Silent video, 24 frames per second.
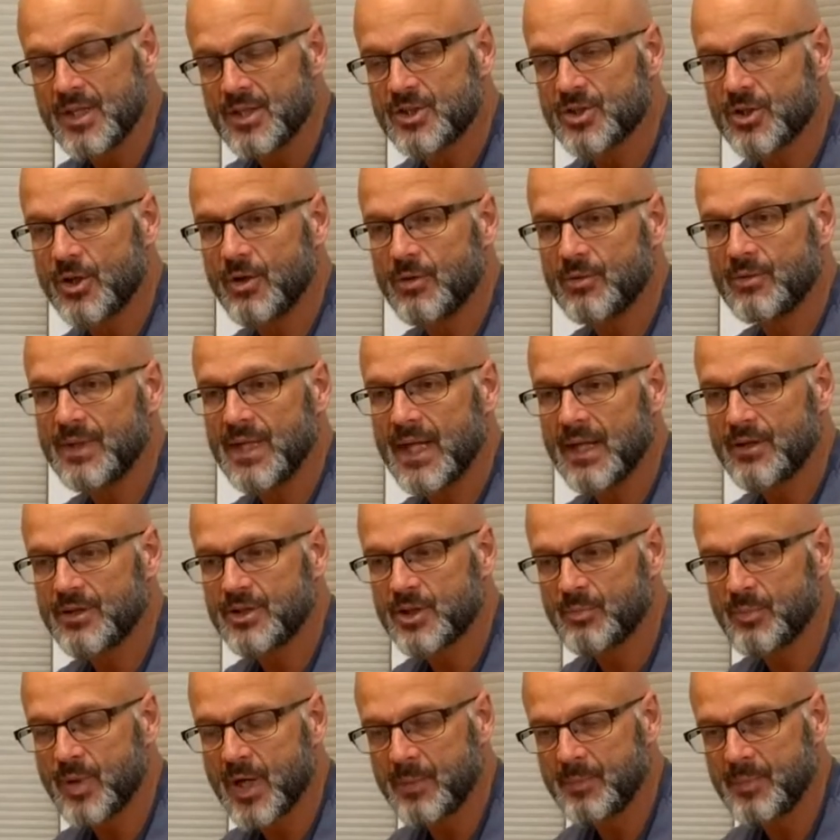So now that
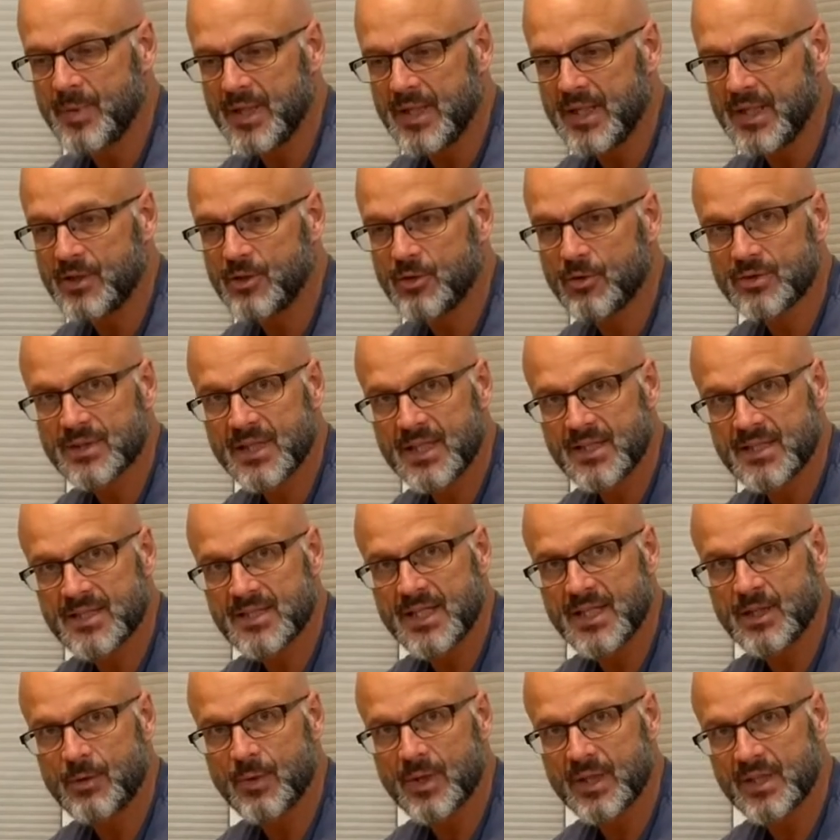your puppy knows how to
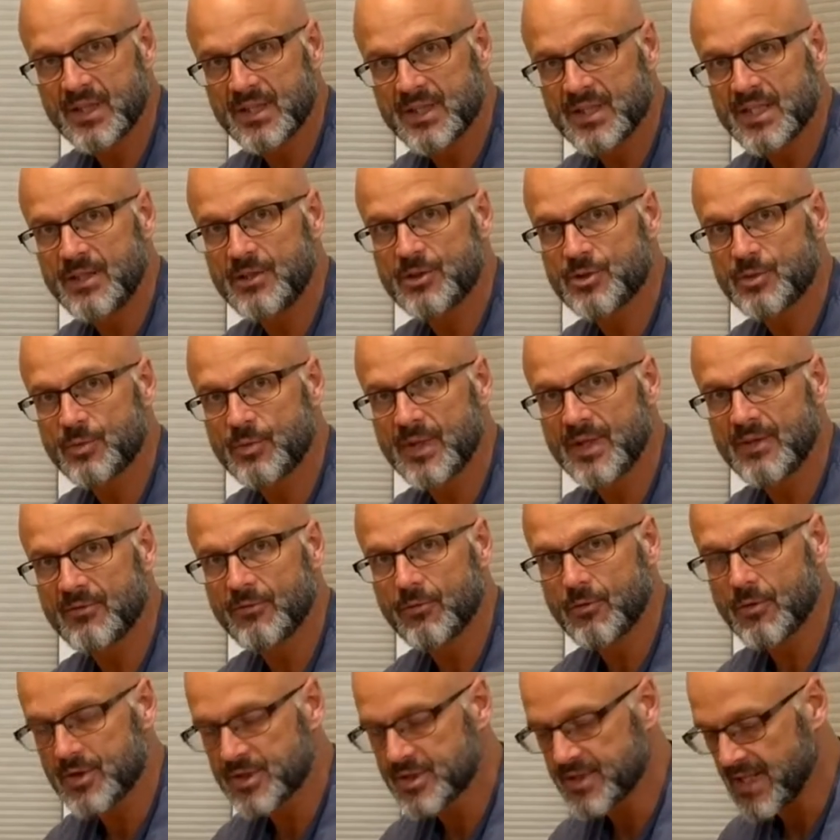sit, you want to continue to
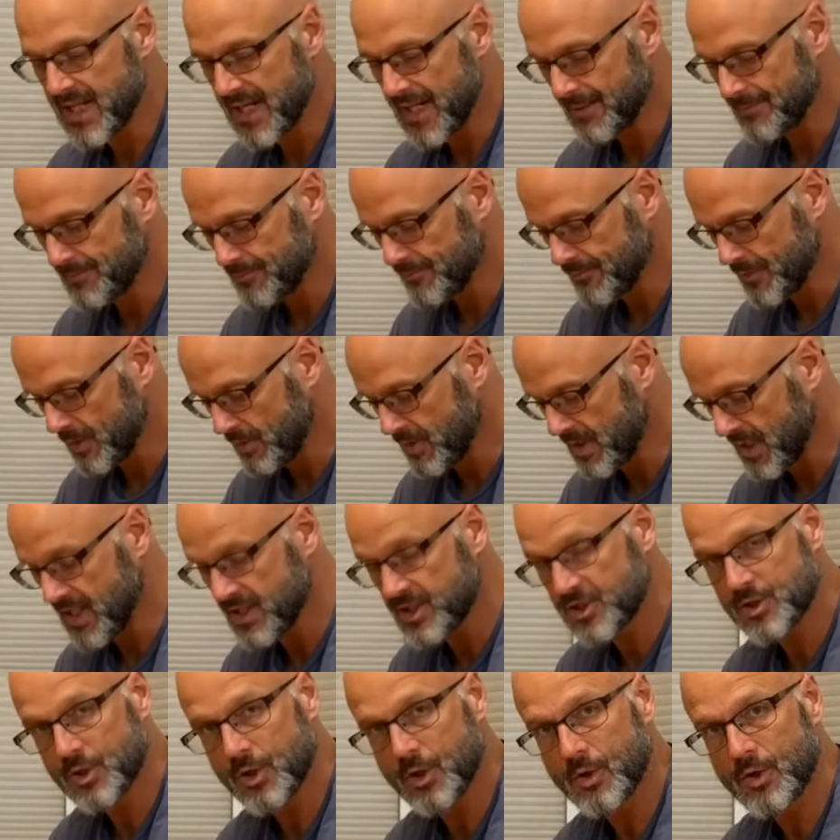reinforce that. Okay,
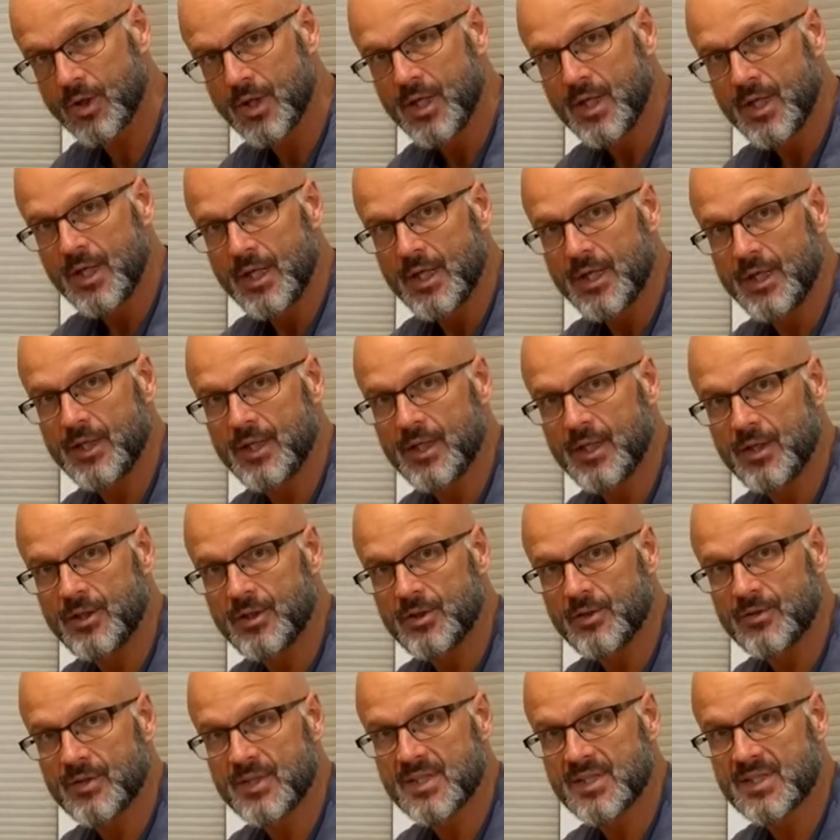so you're going to
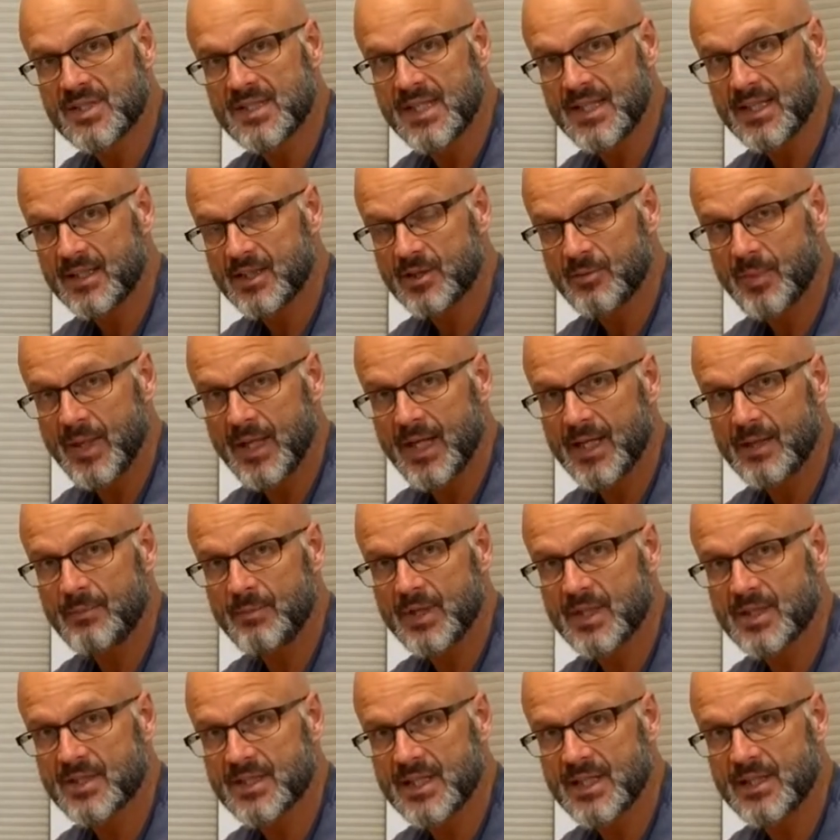do this sit command
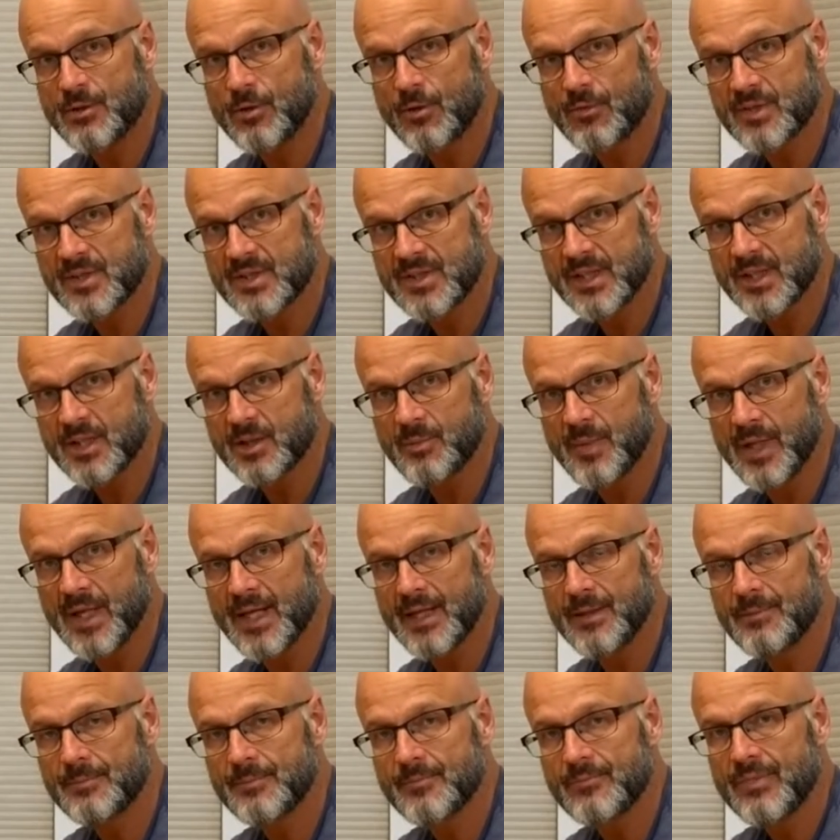because they know the sit
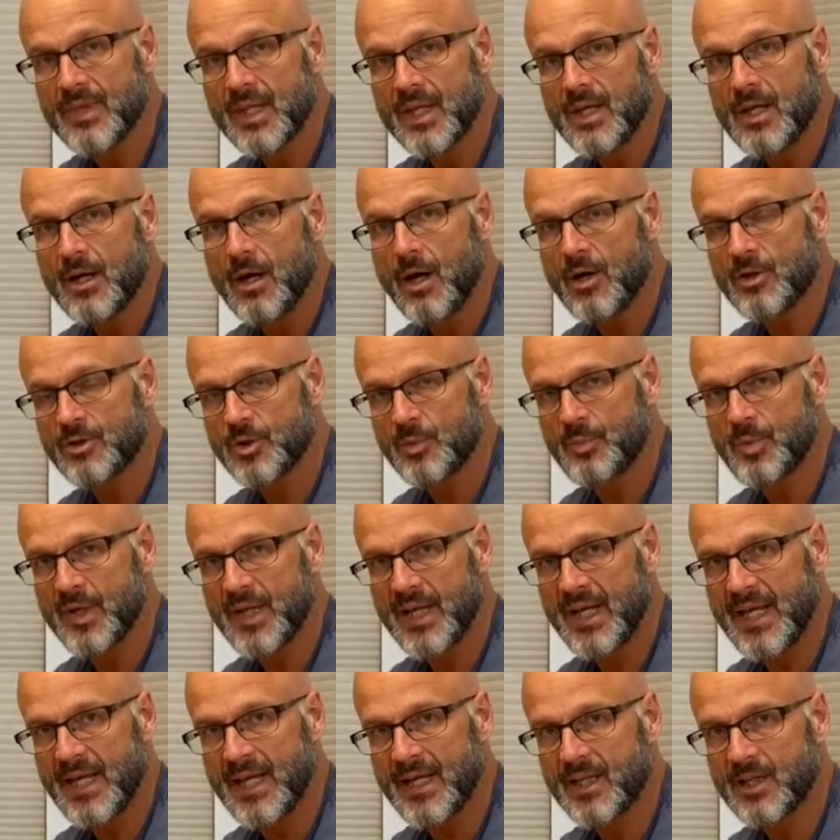command. Also put
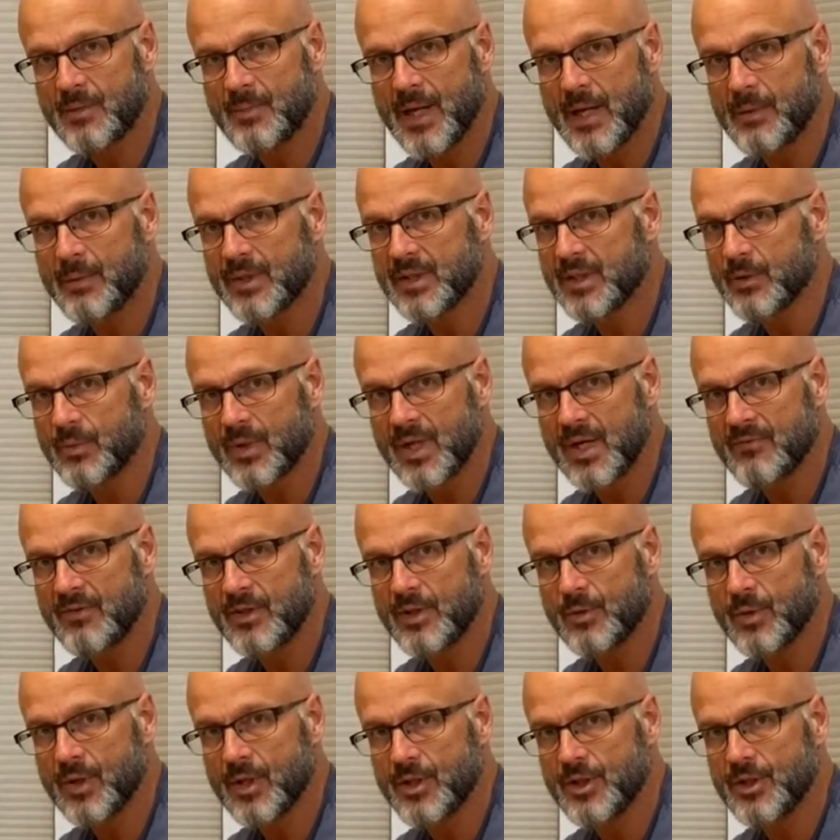a hand command with it, whatever
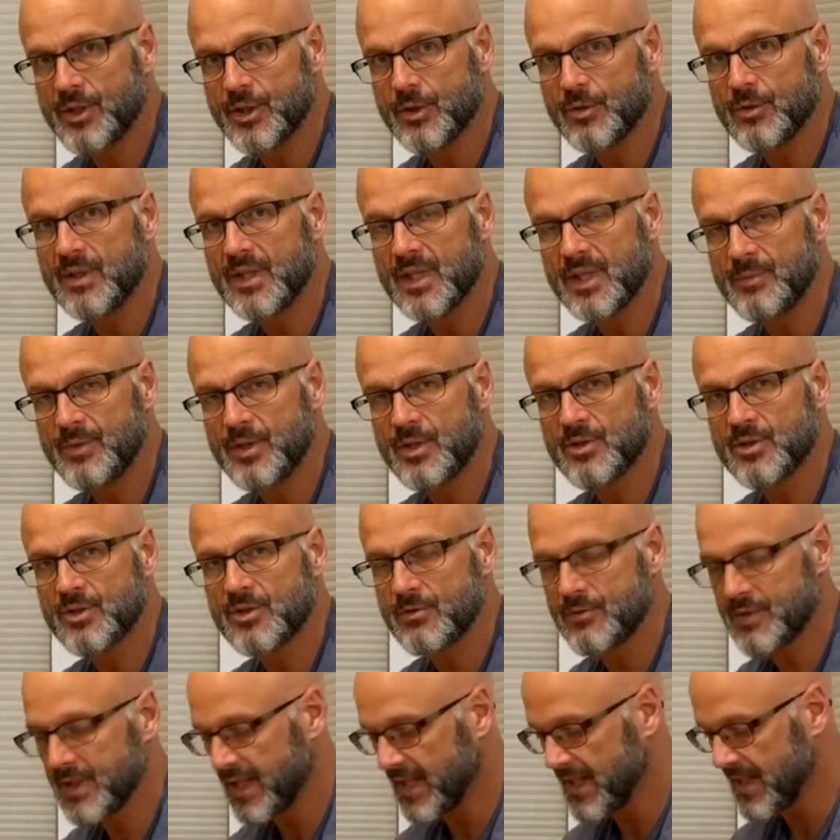you want to do. Get them used
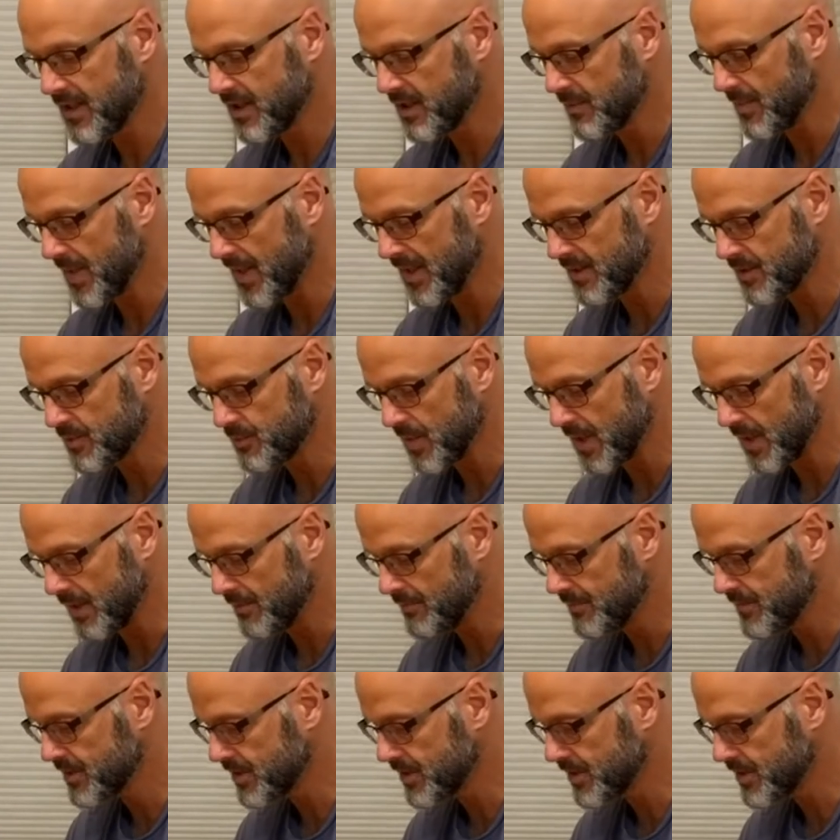to the hand command as well.